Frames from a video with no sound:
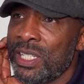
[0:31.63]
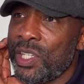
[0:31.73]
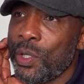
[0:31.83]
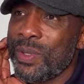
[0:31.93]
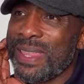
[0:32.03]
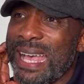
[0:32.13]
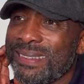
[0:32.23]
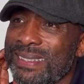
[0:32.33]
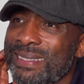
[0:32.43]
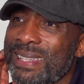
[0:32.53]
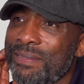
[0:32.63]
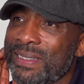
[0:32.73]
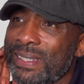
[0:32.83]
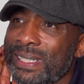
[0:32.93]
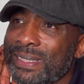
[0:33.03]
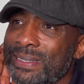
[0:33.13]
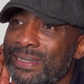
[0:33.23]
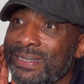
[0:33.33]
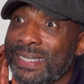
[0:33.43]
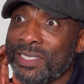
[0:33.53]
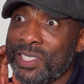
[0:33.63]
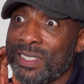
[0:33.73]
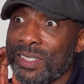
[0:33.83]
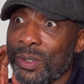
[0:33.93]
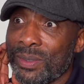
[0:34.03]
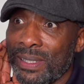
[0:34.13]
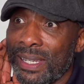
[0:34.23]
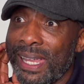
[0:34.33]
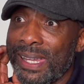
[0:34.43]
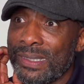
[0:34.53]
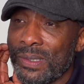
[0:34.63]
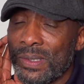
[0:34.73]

2017, 6 years ago to the day.